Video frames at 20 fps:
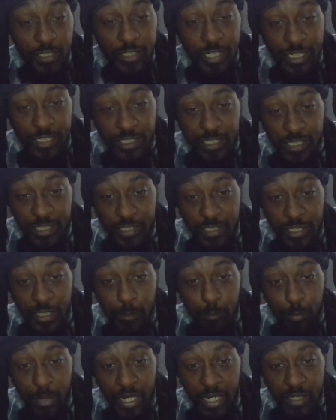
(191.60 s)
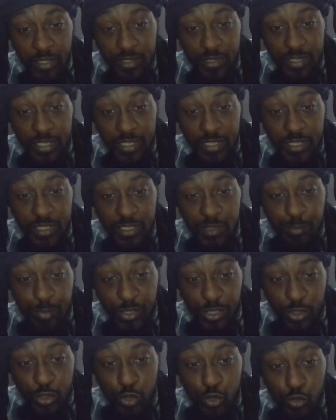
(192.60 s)
that shit didn't matter, nigga. It's
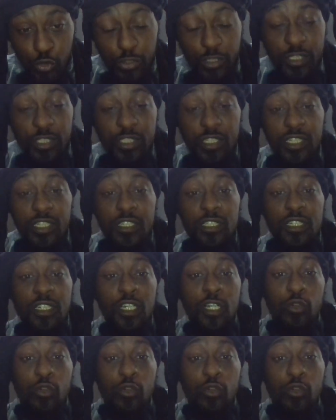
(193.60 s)
peace treaty, nigga.